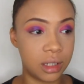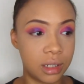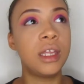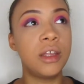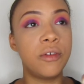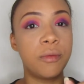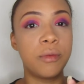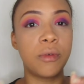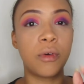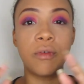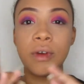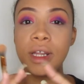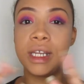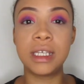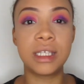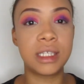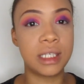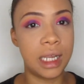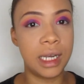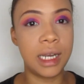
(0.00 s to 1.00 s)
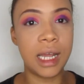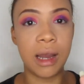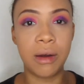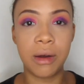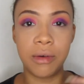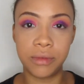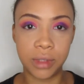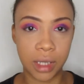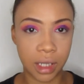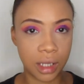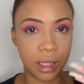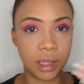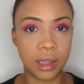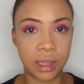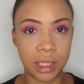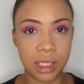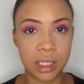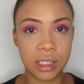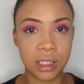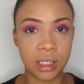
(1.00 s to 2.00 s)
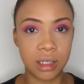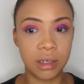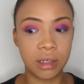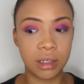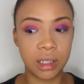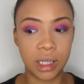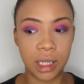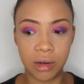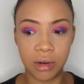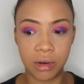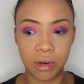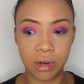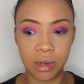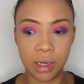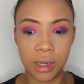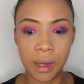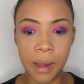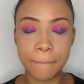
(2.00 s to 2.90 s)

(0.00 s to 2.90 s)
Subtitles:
You've already seen how I've done this look on